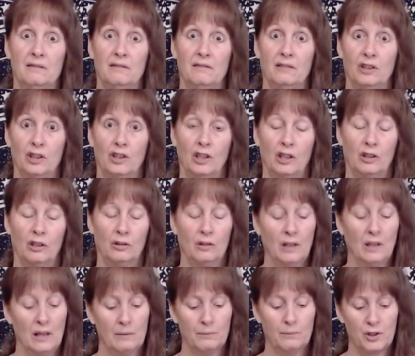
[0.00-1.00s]
you know,
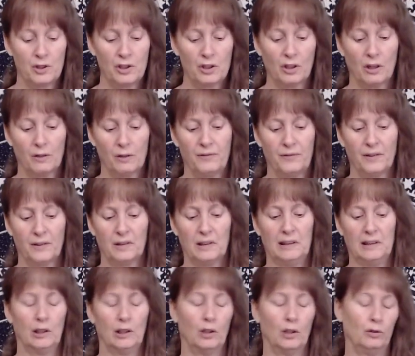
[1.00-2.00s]
but you are
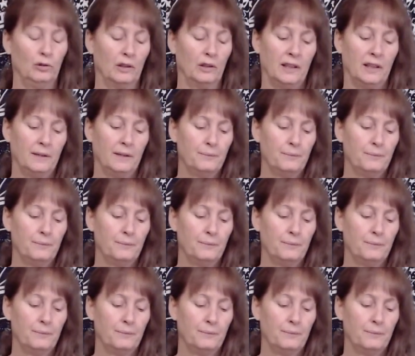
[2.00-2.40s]
feeling lonely.